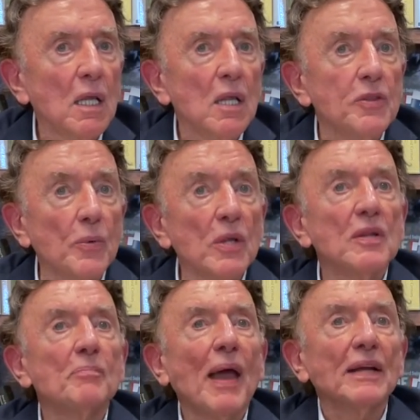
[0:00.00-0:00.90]
The real
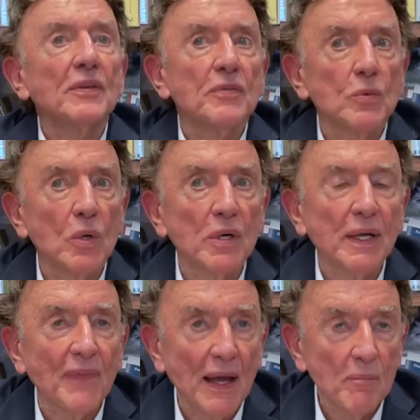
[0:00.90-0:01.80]
impact of the work
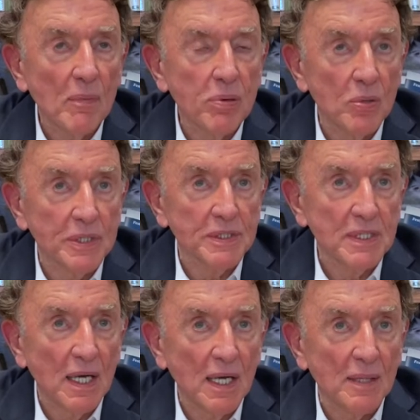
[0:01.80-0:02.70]
at that point in
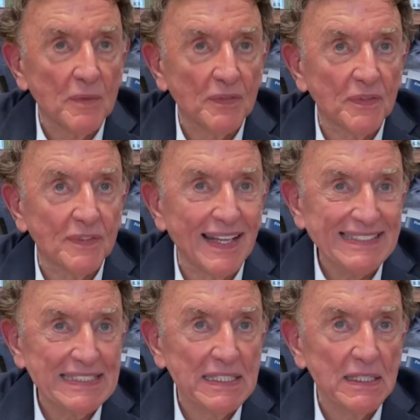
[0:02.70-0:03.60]
time, this is
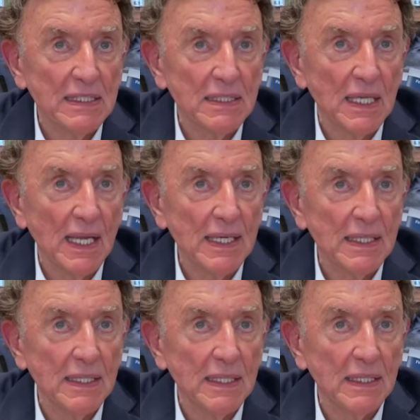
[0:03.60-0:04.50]

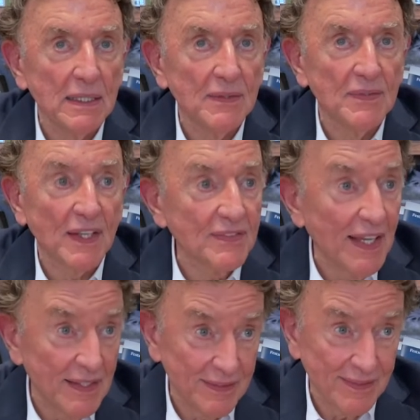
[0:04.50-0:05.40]
1986
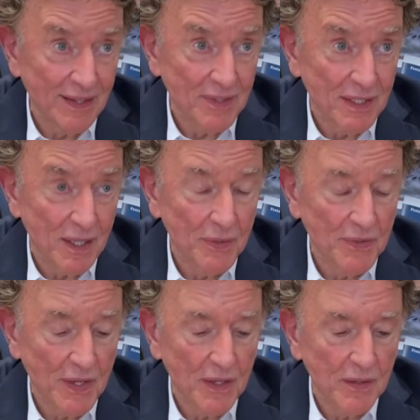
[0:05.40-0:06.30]
87. I was
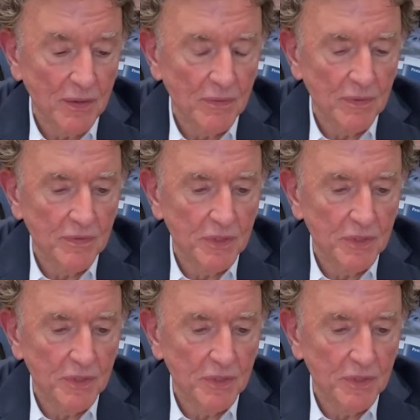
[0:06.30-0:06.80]
there for